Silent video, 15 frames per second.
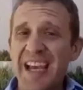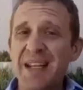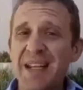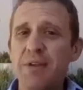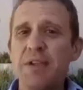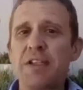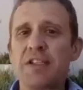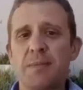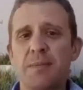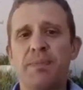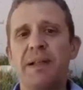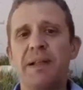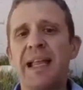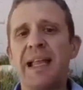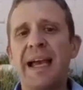and
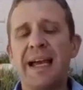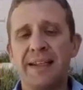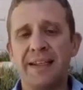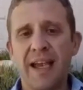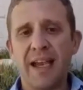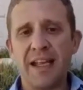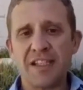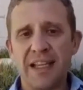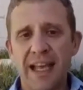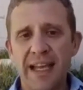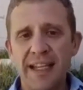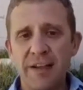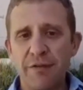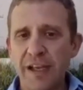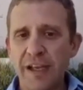municipal land against
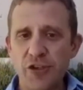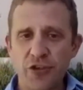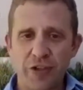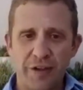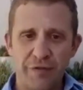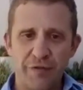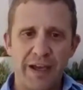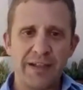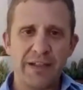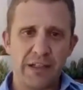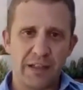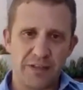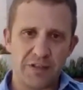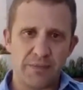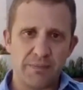land invasion and
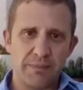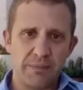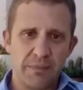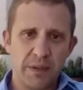vandalism.